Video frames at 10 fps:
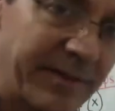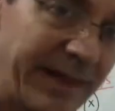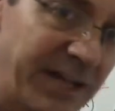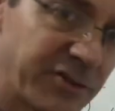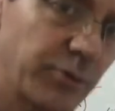
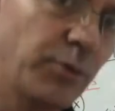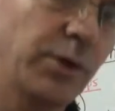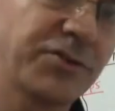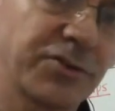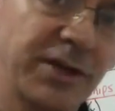that's
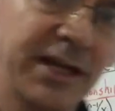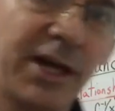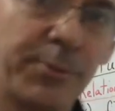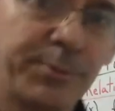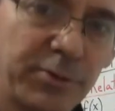what's going to
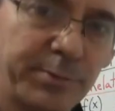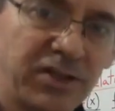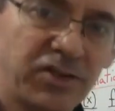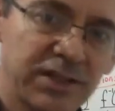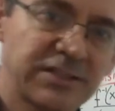help you be
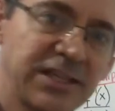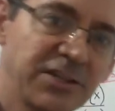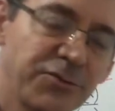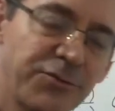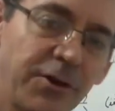
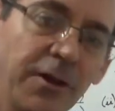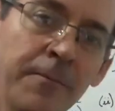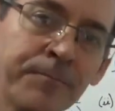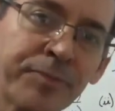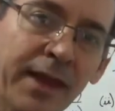successful.
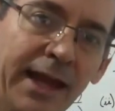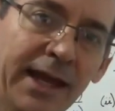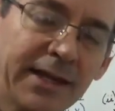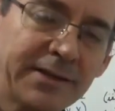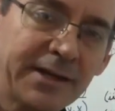And